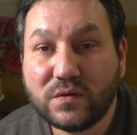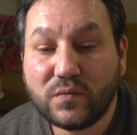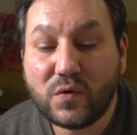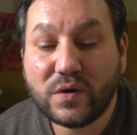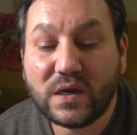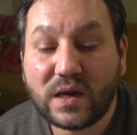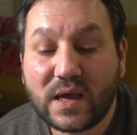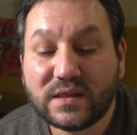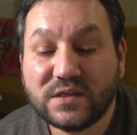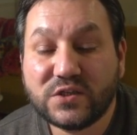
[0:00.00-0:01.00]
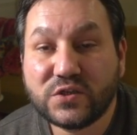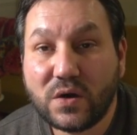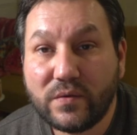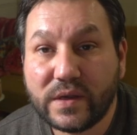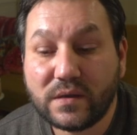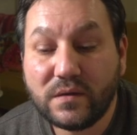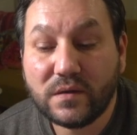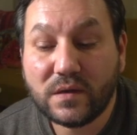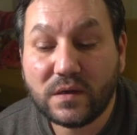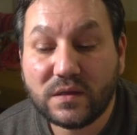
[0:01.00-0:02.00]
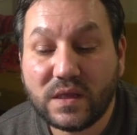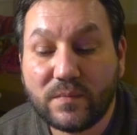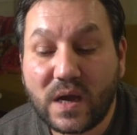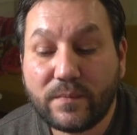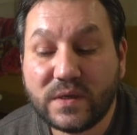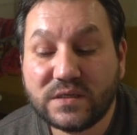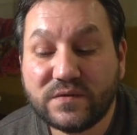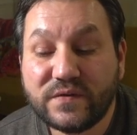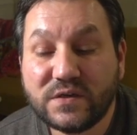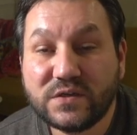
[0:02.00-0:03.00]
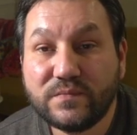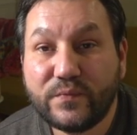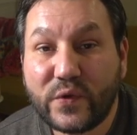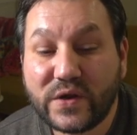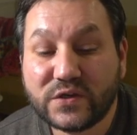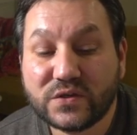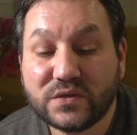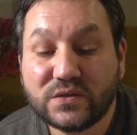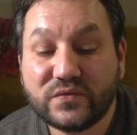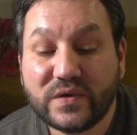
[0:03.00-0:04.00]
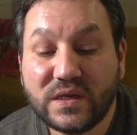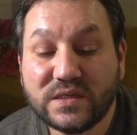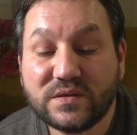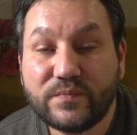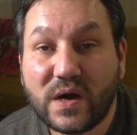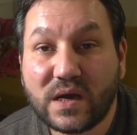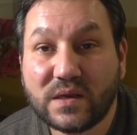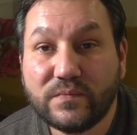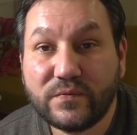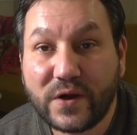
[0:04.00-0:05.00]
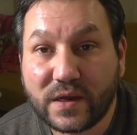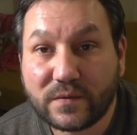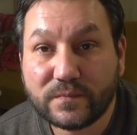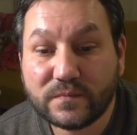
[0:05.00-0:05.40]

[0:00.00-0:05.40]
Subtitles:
warning light is showing, there might be sufficient pressure to release the parking brake.